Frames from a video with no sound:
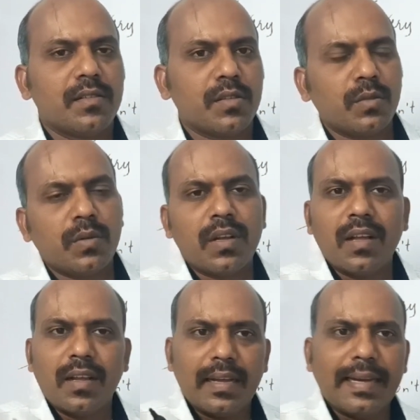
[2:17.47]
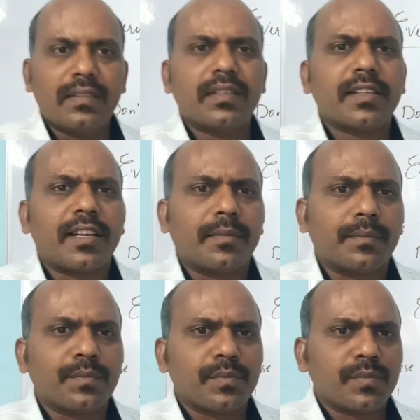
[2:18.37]
So at the
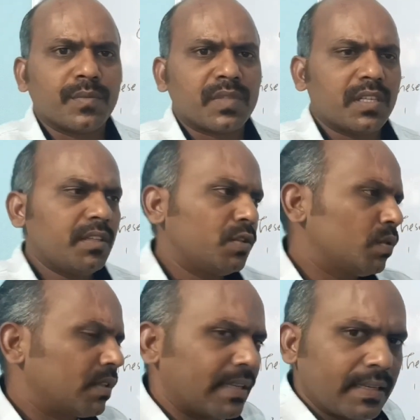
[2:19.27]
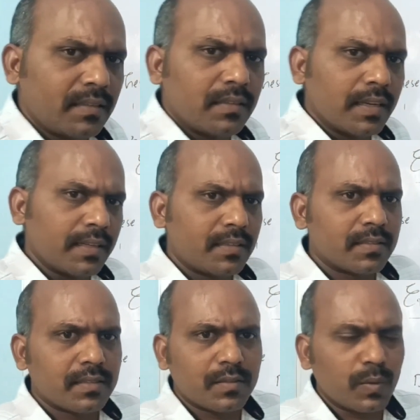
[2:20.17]
time, see, your kid
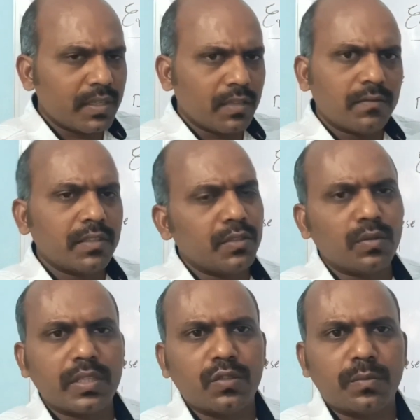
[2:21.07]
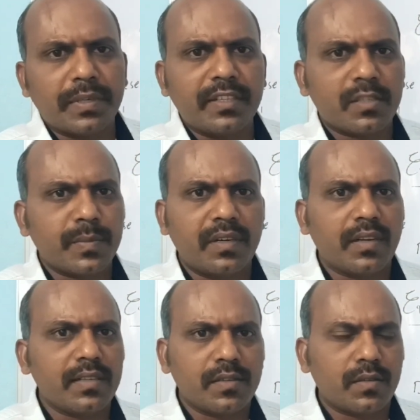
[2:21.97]
gets whatever you give punishment,
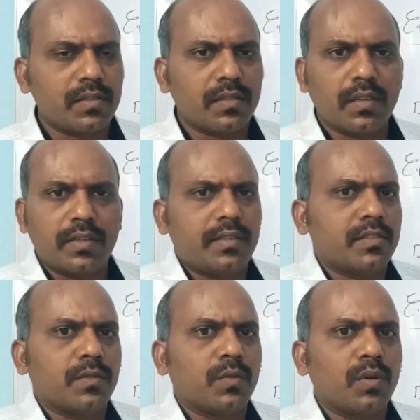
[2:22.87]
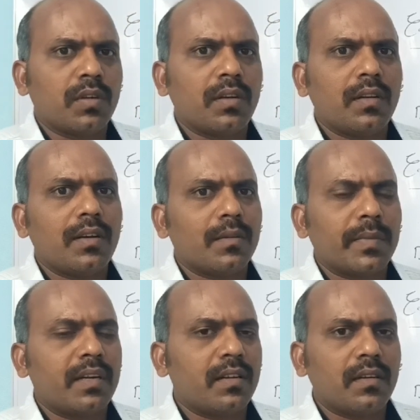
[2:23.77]
as it is a moral or
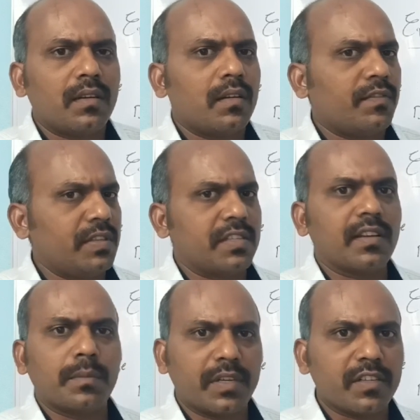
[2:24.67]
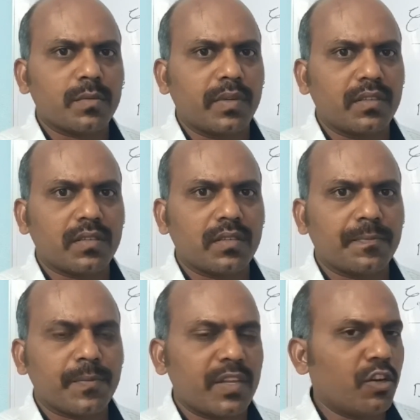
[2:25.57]
mental or physical punishment.
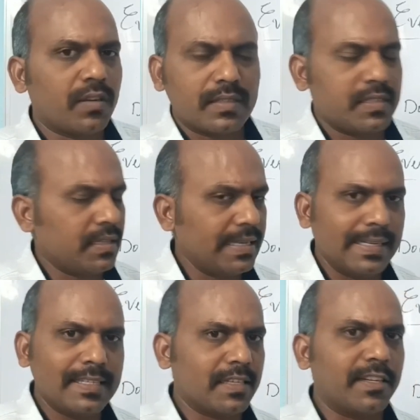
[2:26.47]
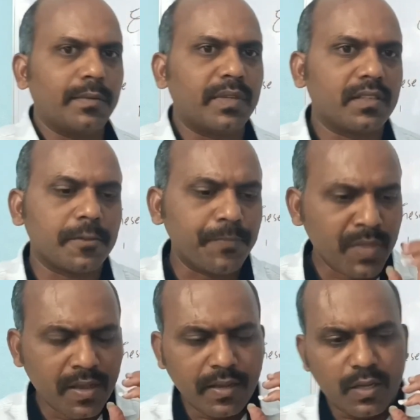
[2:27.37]
Your kid is ready because
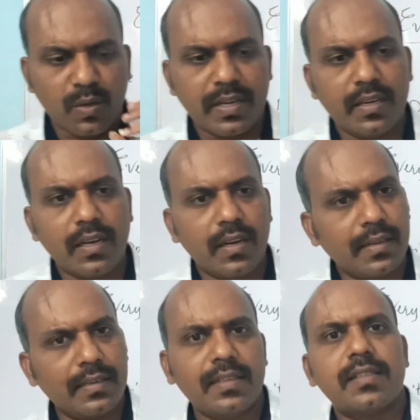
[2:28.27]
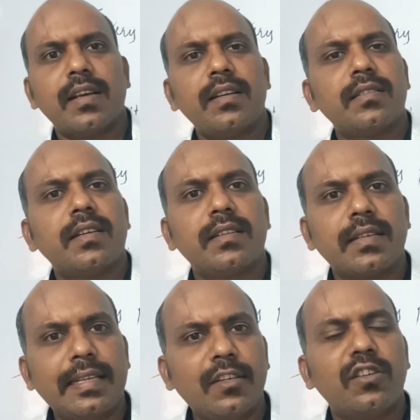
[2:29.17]
your kid agrees
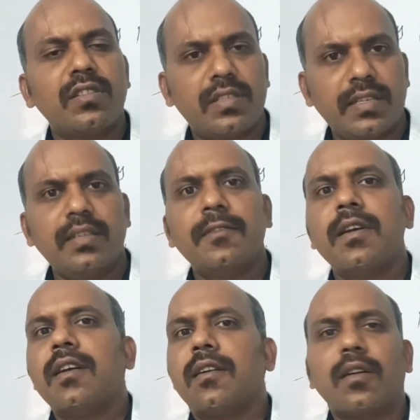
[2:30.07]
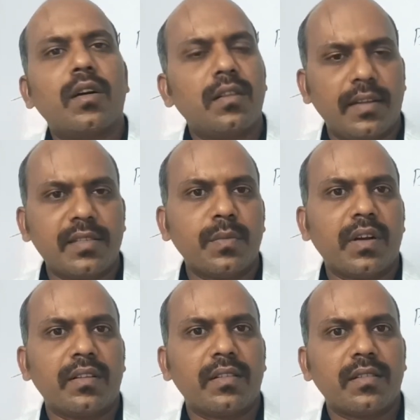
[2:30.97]
that he or she got less
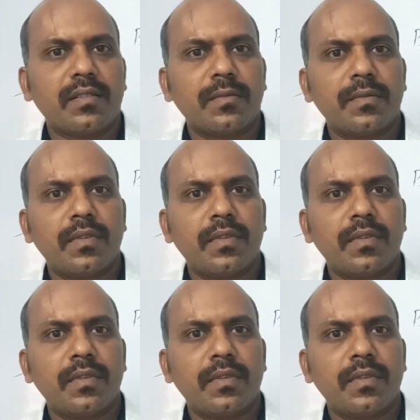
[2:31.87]
marks.